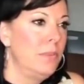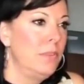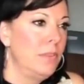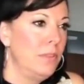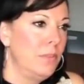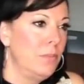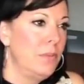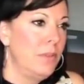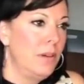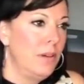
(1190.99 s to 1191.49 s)
with
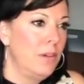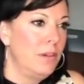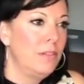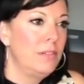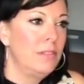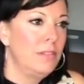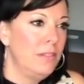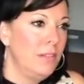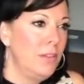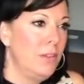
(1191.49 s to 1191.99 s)
without
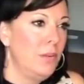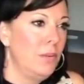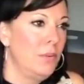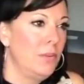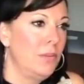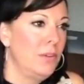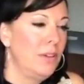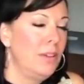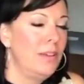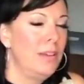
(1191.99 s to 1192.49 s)
you know
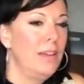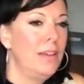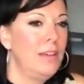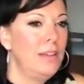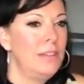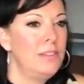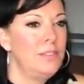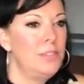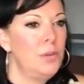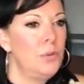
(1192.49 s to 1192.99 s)

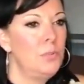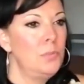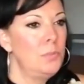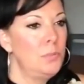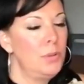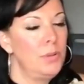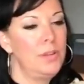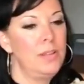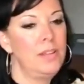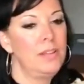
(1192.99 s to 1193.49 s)
and
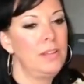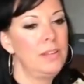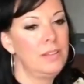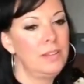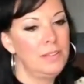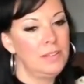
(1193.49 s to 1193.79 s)
don't put it